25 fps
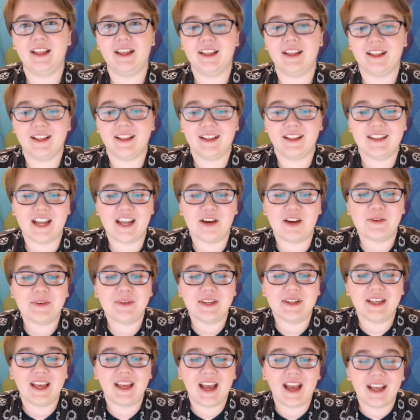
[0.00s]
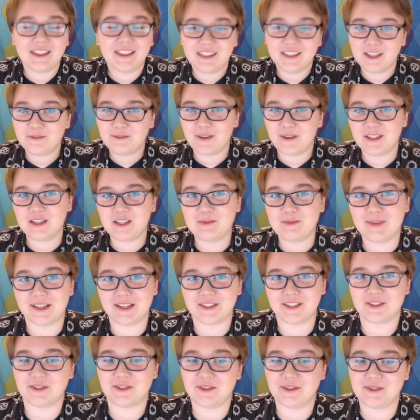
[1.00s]
Now, at the event in
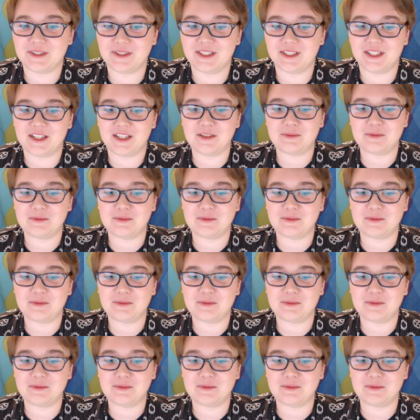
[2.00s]
Mexico City,